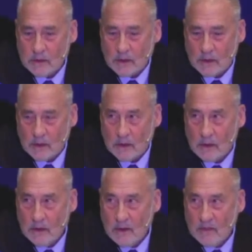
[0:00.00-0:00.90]

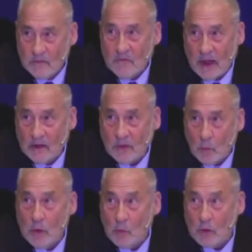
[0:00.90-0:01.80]
uh, the fact
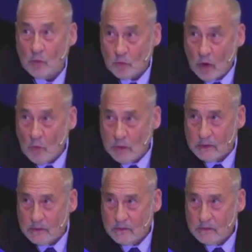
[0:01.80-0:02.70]
that we were
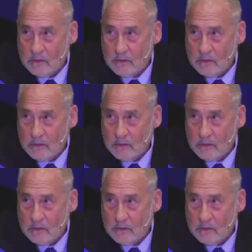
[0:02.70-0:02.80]
growing